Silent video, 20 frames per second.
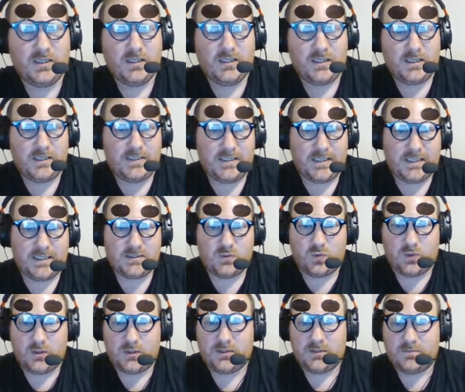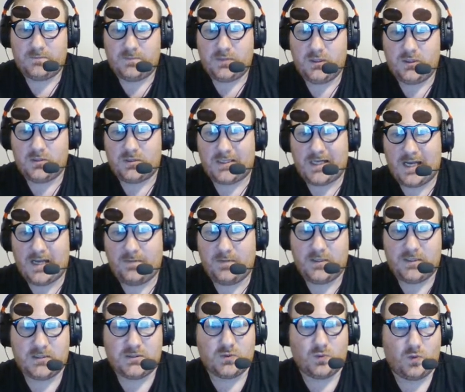and that's where the pure
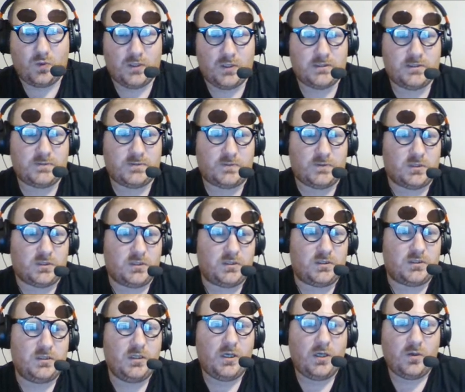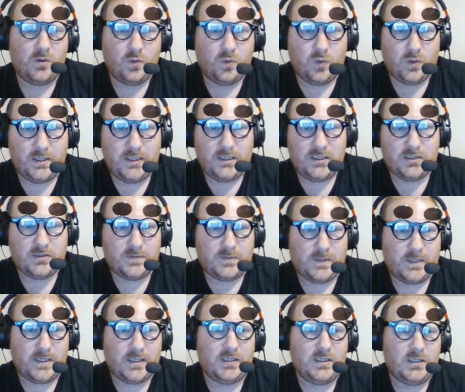dominance was for her, winning the
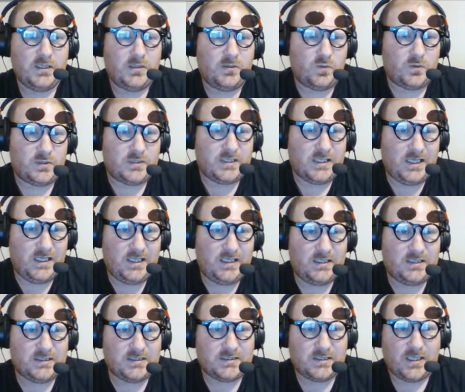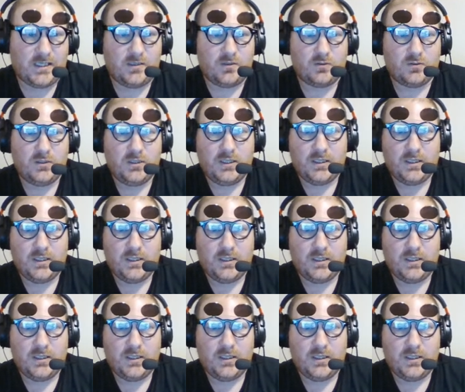fight, retaining the title.